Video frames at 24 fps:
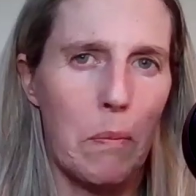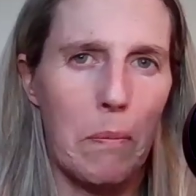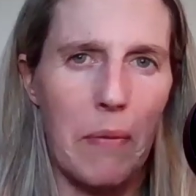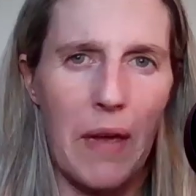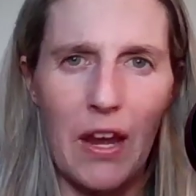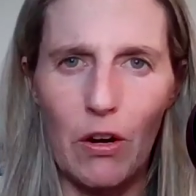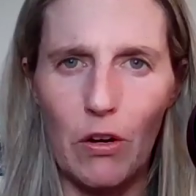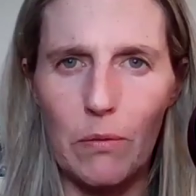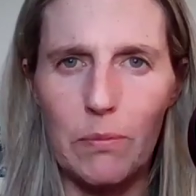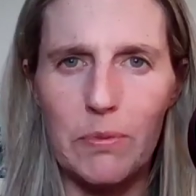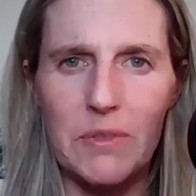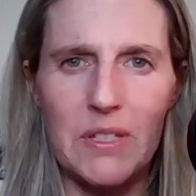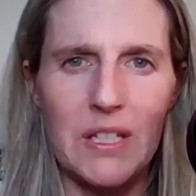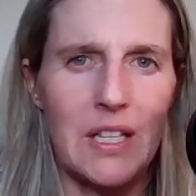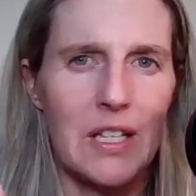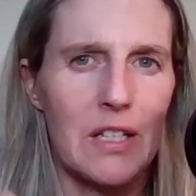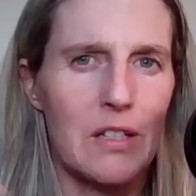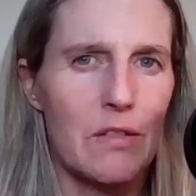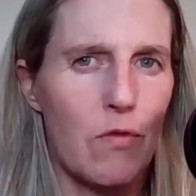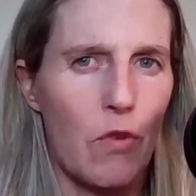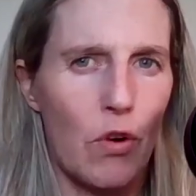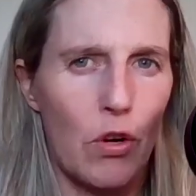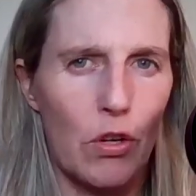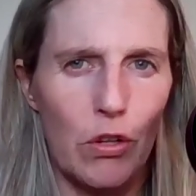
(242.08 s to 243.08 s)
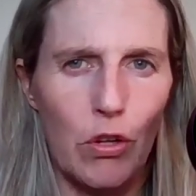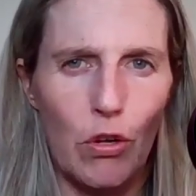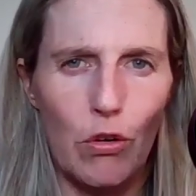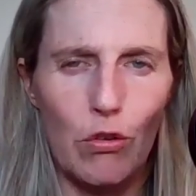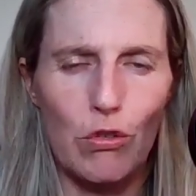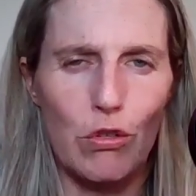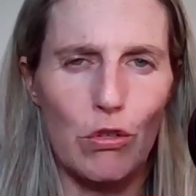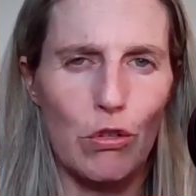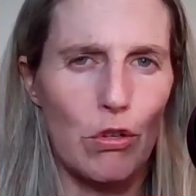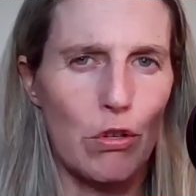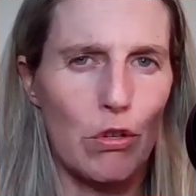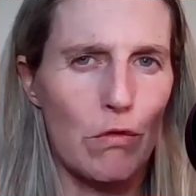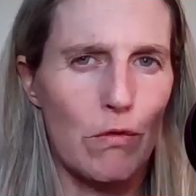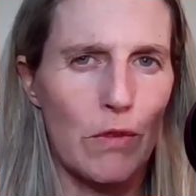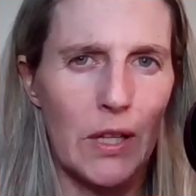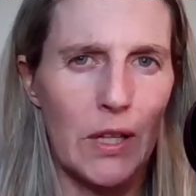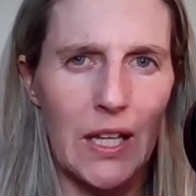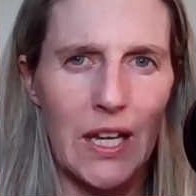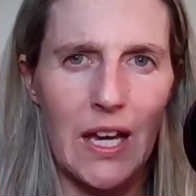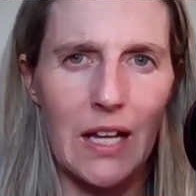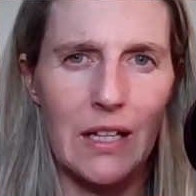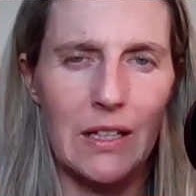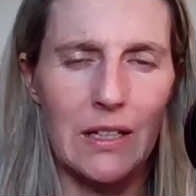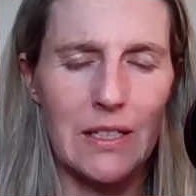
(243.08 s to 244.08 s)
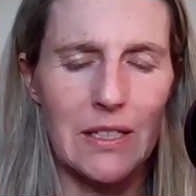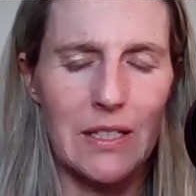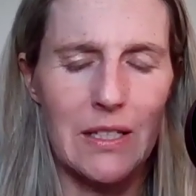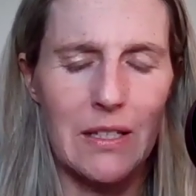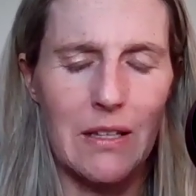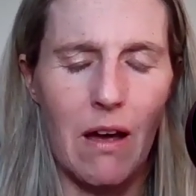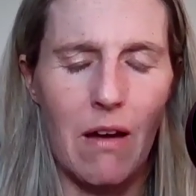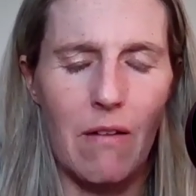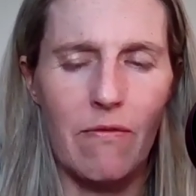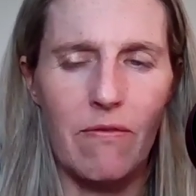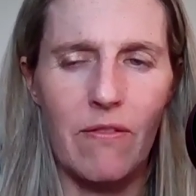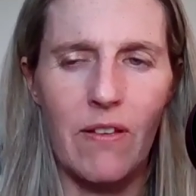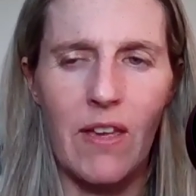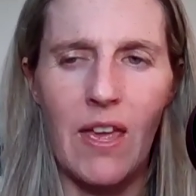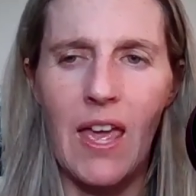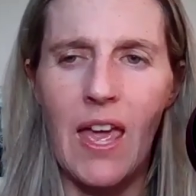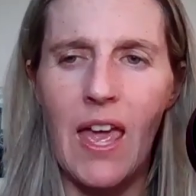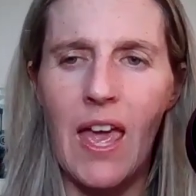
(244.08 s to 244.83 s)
bankruptcies, foreclosure, really ugly stuff.